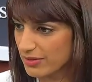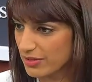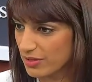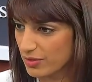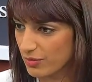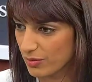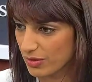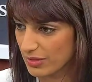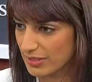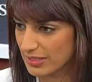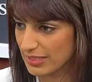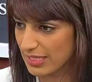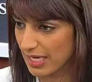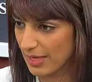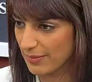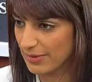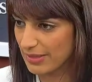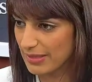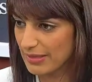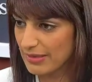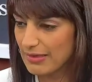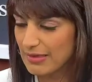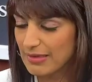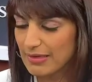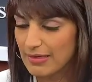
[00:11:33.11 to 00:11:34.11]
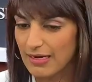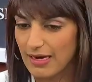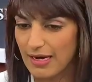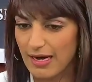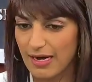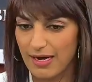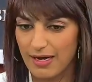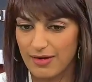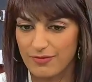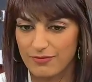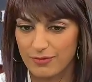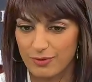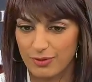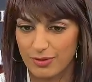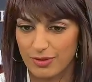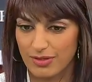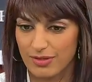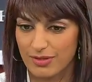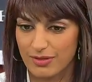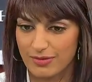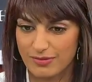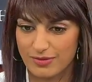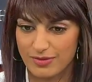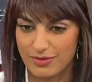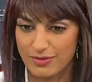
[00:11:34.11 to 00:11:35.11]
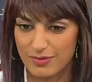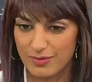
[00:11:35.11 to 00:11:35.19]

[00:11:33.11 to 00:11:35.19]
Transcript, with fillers: towards Yemen uh, for a,